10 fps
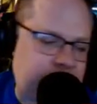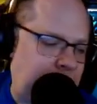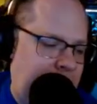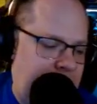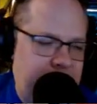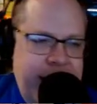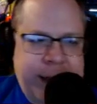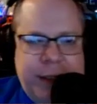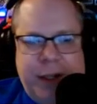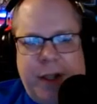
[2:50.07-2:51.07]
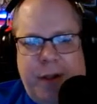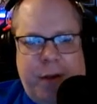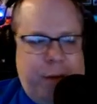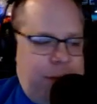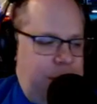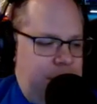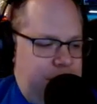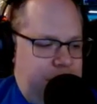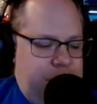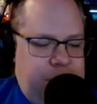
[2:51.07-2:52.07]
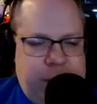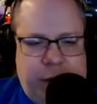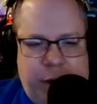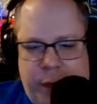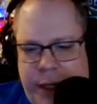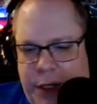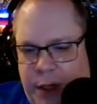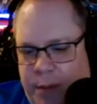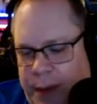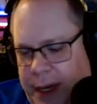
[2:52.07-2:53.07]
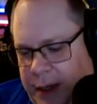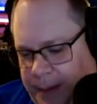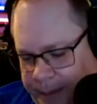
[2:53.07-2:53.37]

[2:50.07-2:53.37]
All right. So should we jump in?